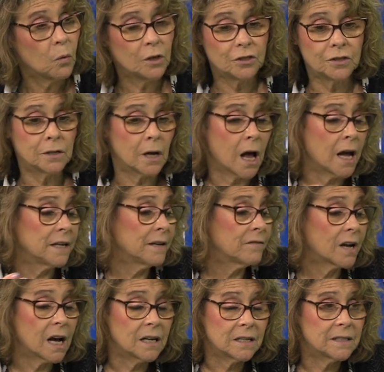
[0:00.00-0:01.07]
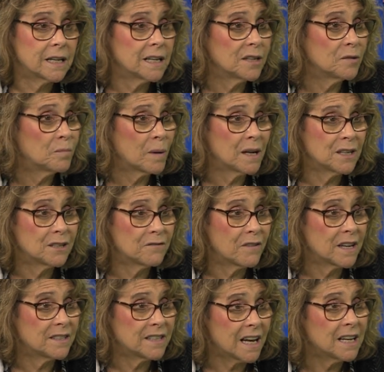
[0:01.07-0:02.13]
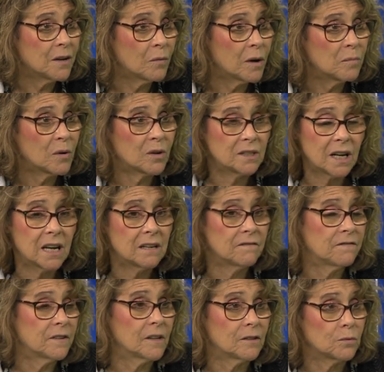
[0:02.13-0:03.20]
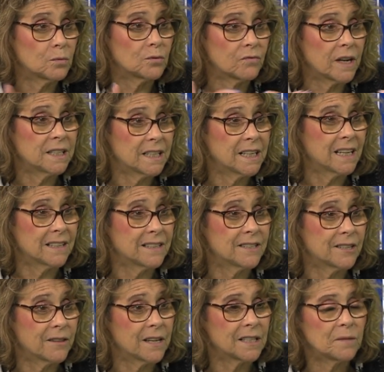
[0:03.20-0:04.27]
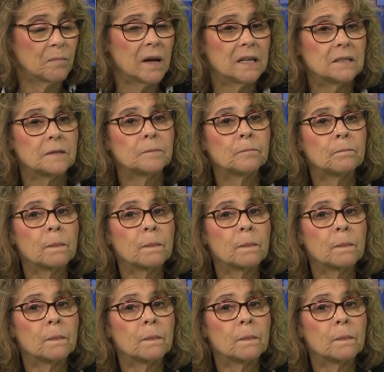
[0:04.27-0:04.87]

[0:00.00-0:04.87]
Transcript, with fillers: which I never got into anybody's face anyway no. because I didn't feel it was right to get into their space.